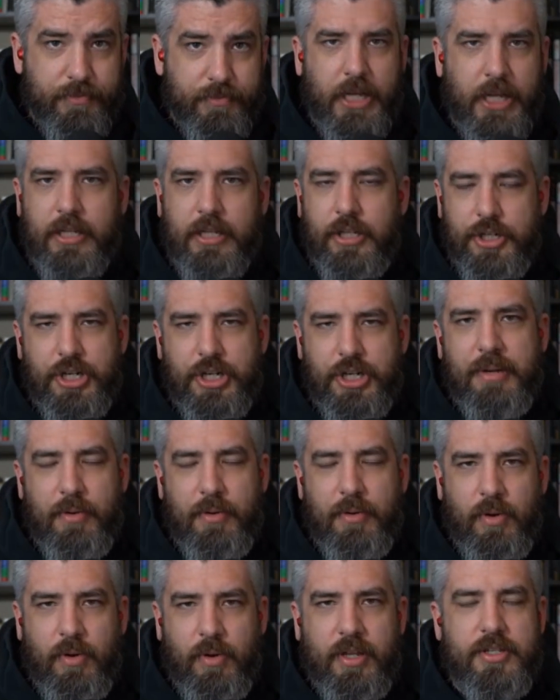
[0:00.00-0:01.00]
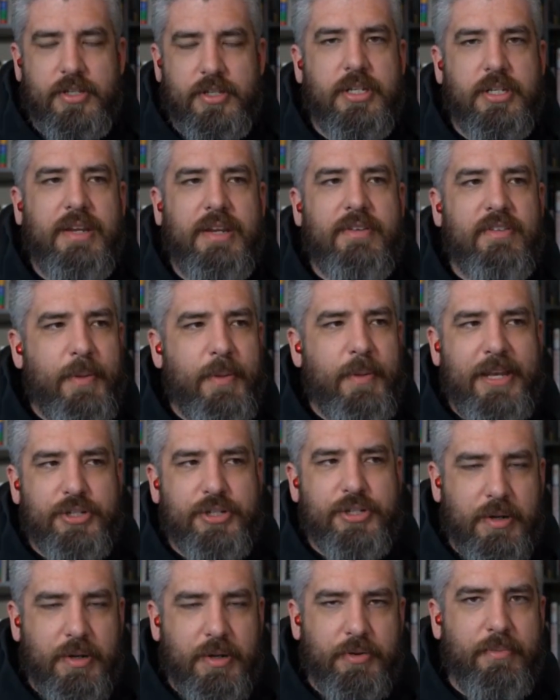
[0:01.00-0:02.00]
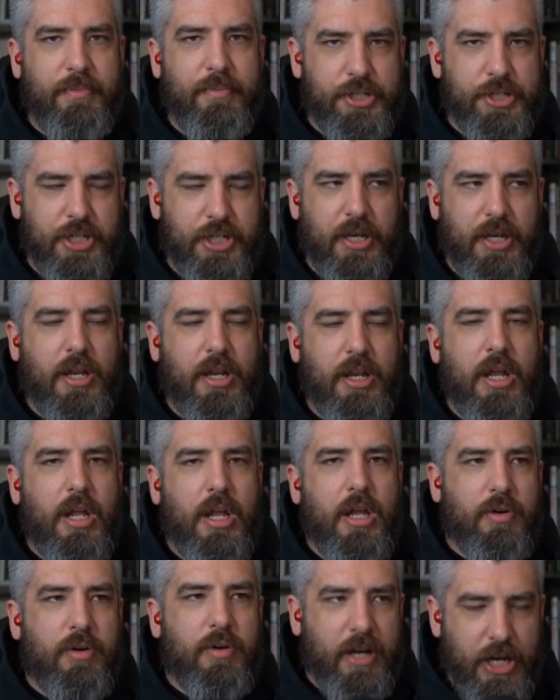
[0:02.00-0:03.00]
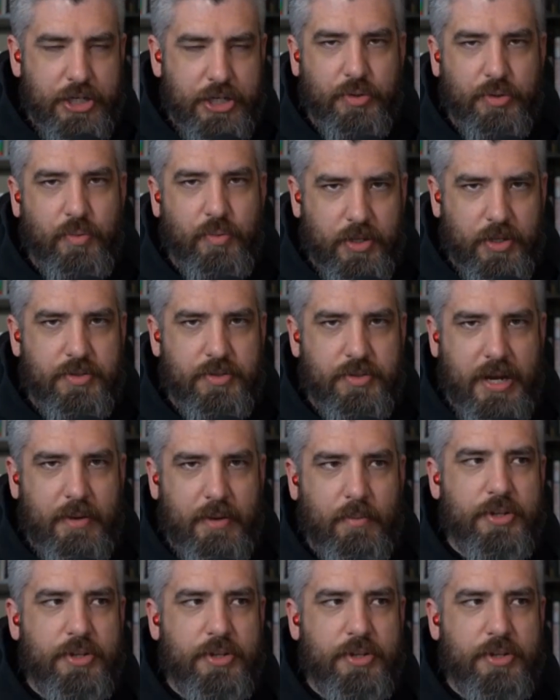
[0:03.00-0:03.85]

like legitimate ones, even if you may disagree with their mission, credentialed ones, right?